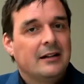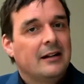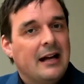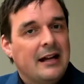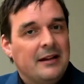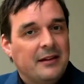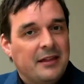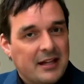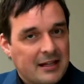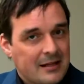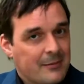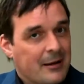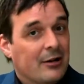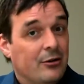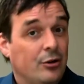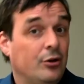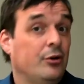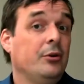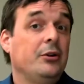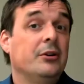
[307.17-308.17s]
and think
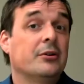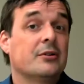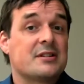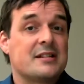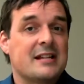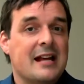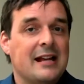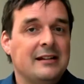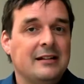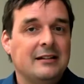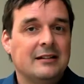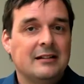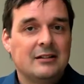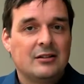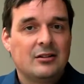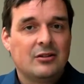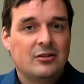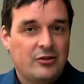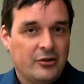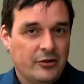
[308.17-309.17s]
about who you're sending
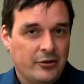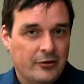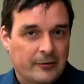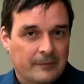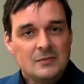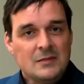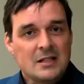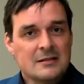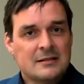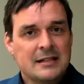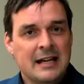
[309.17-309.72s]
it to.